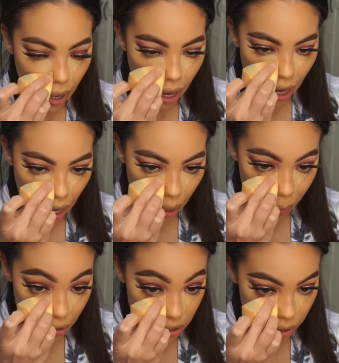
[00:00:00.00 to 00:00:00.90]
I
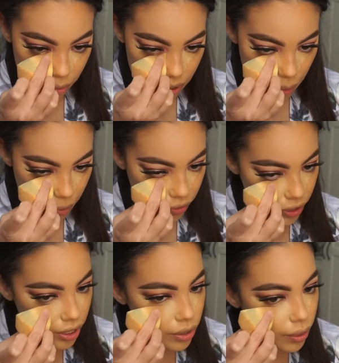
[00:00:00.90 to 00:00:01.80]
personally would skip over
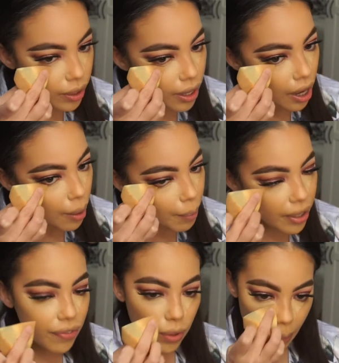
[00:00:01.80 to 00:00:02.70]
this one.
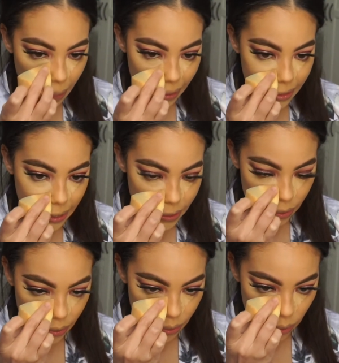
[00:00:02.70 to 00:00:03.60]
But if you want to stay
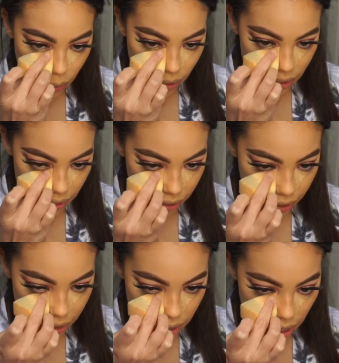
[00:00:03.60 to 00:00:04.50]
true to this
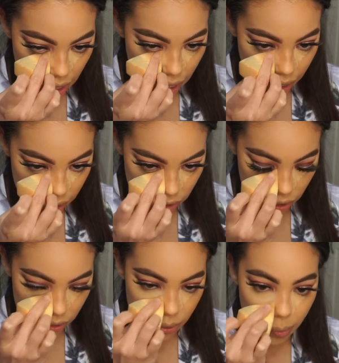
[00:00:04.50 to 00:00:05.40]
series, it doesn't
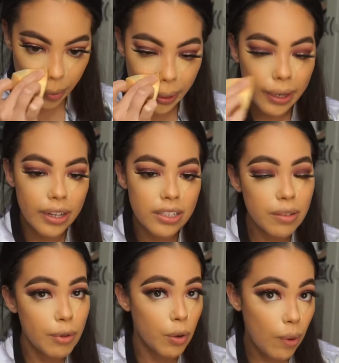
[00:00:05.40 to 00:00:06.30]
hurt to read it. It
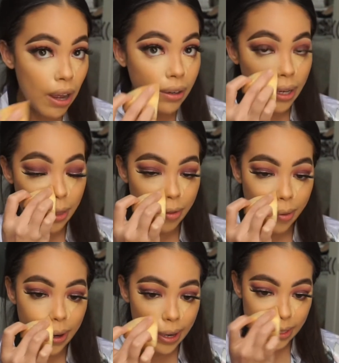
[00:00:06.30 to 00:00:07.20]
took me a while to get
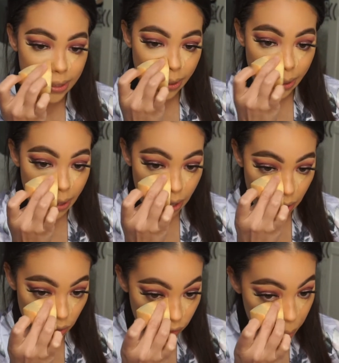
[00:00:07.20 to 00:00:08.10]
through it. I started it in
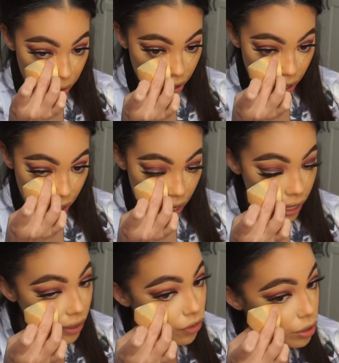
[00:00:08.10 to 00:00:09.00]
November
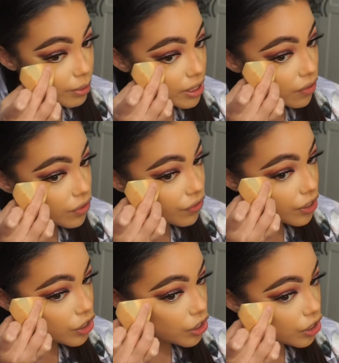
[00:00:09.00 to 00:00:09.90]
and I forced myself to
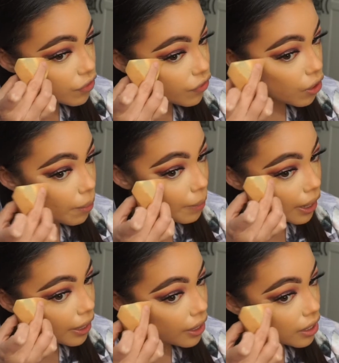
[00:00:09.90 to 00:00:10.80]
finish it for
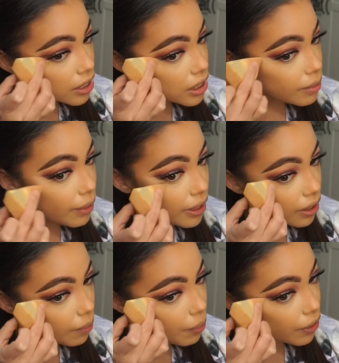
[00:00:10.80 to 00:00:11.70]
my
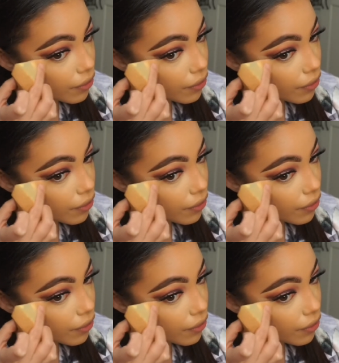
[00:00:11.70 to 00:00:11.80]
smutty book